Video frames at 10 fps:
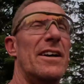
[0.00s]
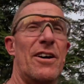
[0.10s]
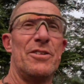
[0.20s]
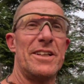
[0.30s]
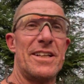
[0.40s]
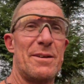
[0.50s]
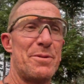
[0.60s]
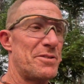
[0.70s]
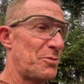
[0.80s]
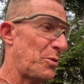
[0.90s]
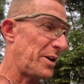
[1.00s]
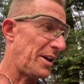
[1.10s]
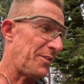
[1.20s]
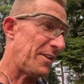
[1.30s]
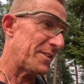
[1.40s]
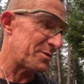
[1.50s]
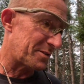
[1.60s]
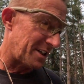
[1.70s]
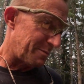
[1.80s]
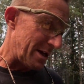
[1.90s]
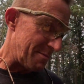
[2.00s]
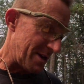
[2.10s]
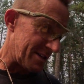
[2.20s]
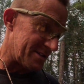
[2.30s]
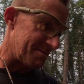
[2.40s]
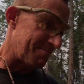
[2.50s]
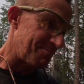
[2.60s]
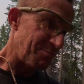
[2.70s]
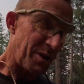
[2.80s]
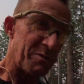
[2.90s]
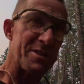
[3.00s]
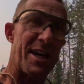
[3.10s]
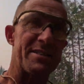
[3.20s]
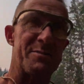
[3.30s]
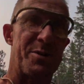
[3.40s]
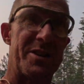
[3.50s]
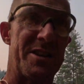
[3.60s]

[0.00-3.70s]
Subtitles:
Only ended up using one. I thought this was going to be a mess, but it was actually pretty